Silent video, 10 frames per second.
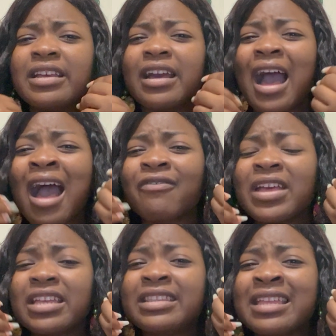have,
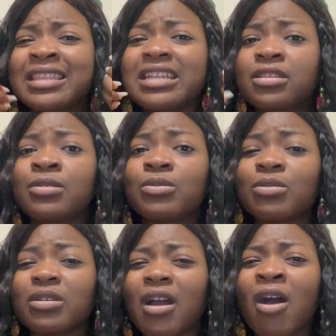they need
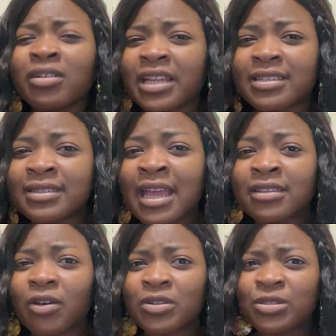to
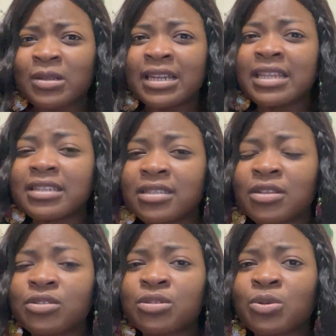understand or to
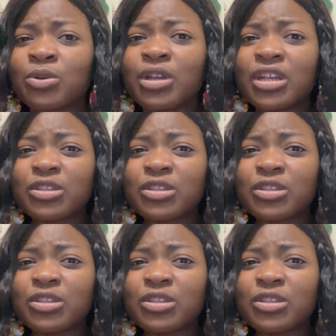listen to